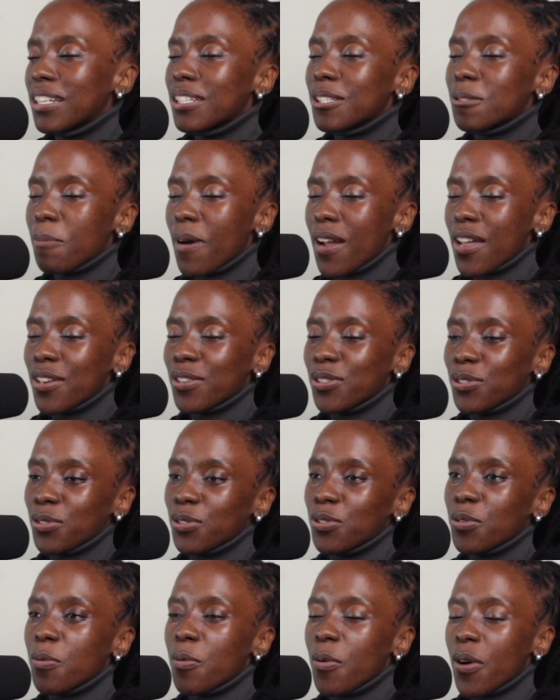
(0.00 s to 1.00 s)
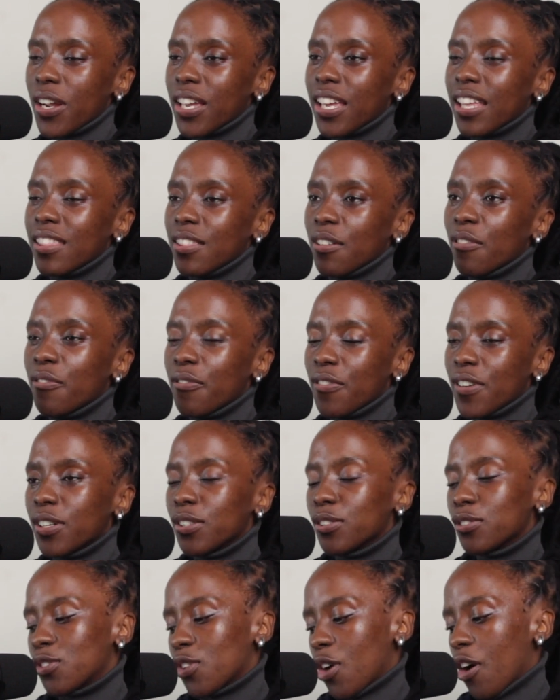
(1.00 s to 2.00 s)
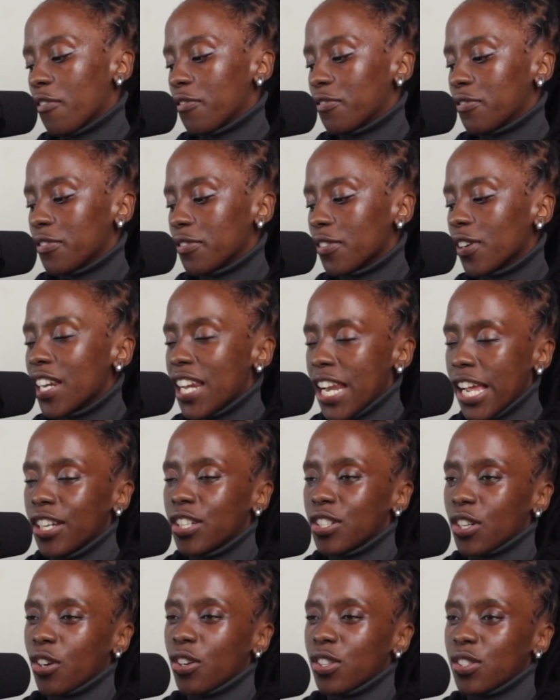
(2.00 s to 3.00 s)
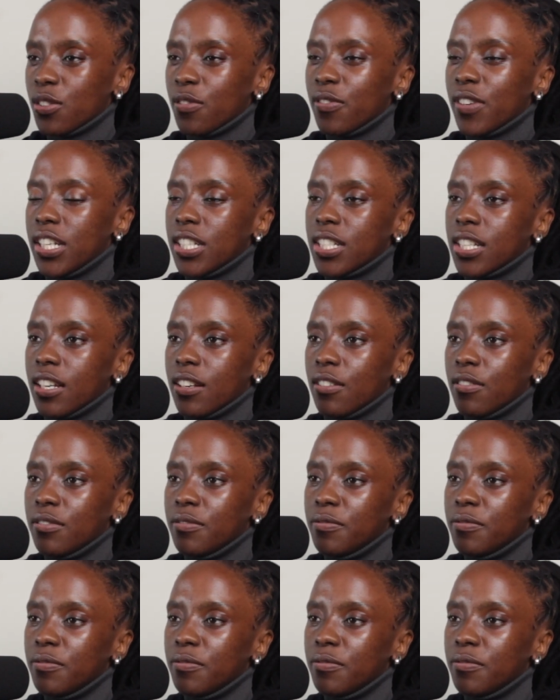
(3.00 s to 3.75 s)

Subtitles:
inspired you to work in the field of nature conservation?